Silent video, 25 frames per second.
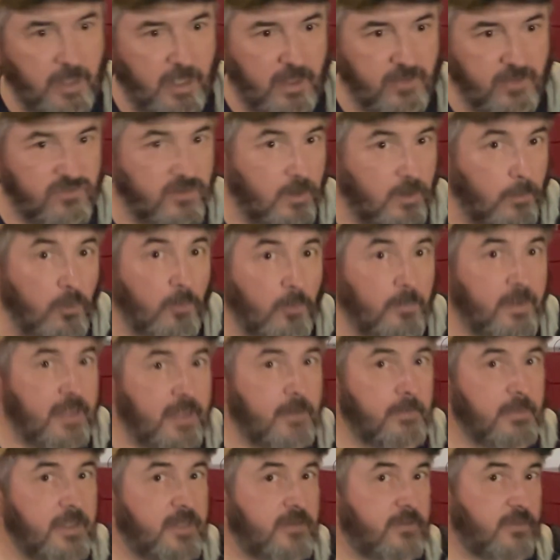Some will make
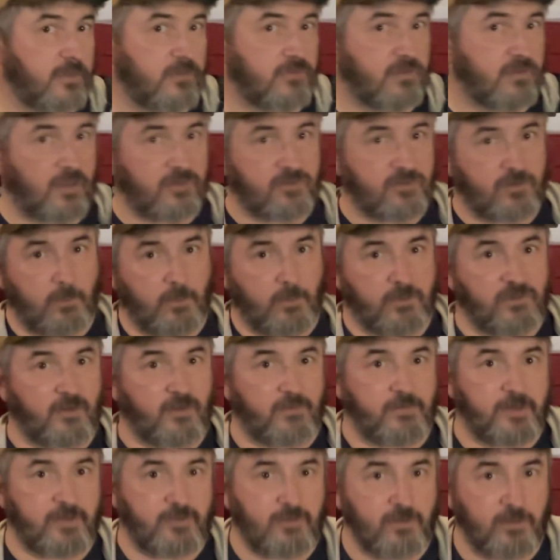them into the Cessna
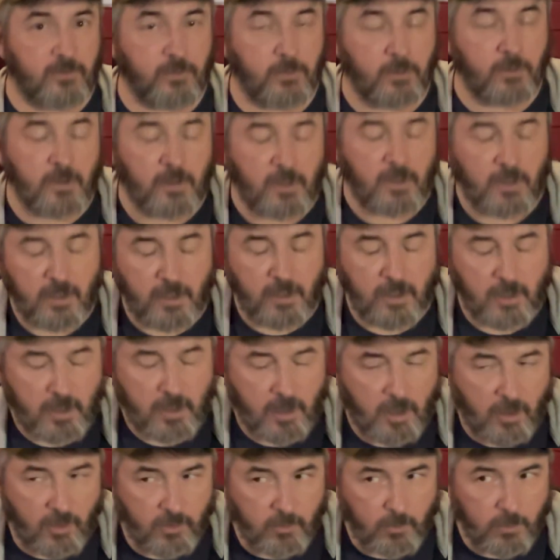172.
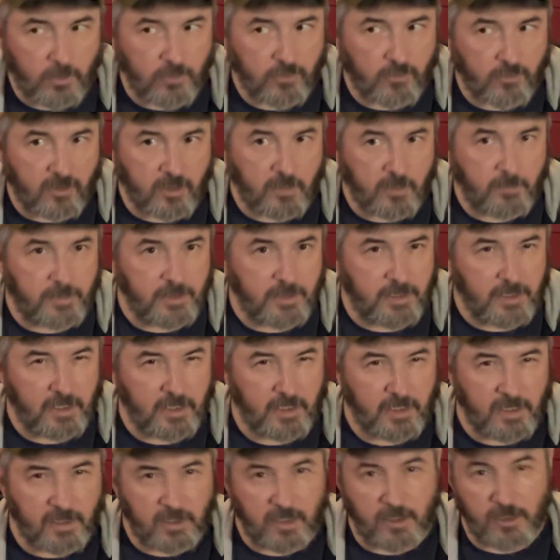Other ones are going to be
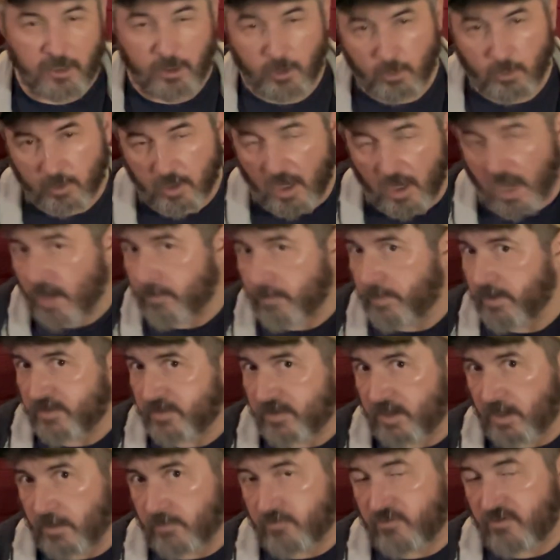in a new cockpit
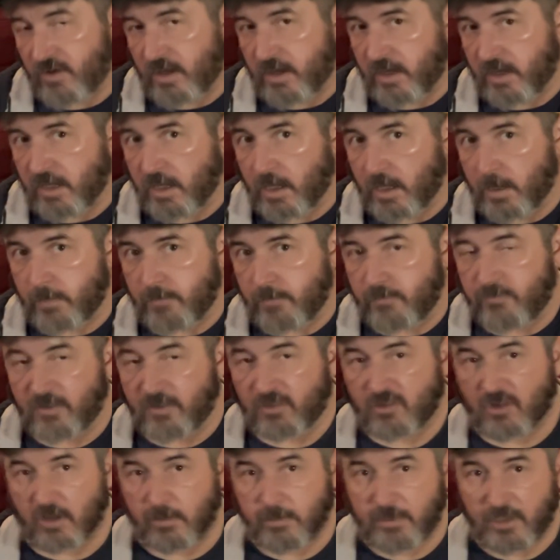that I'm setting up.
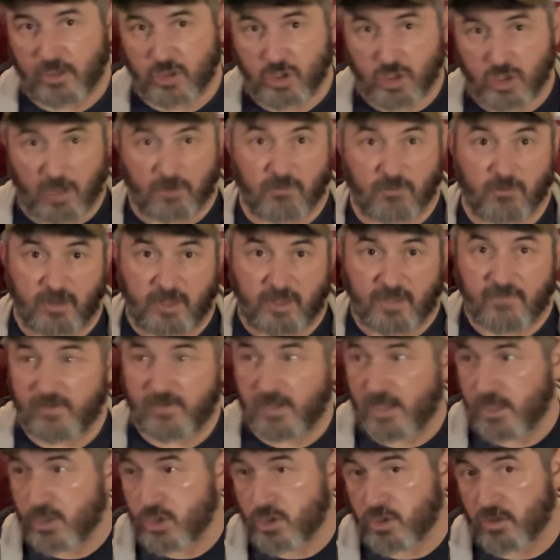That's going to be general
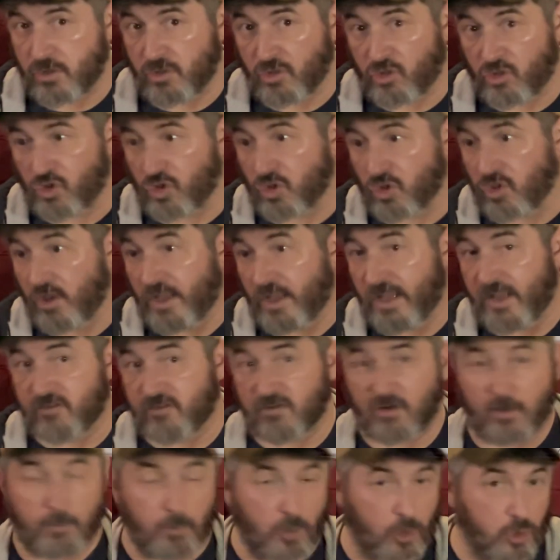aviation, slant,
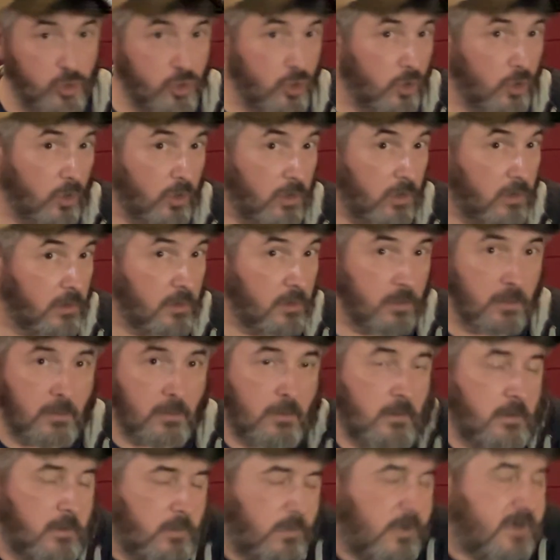commercial,
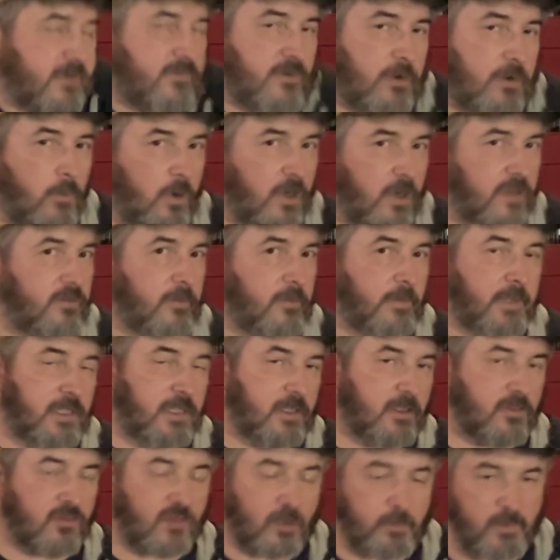whatever I want it to be.
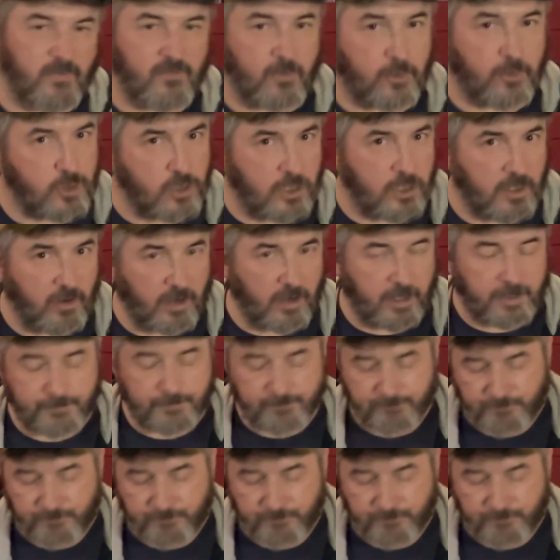It's going to be very generic.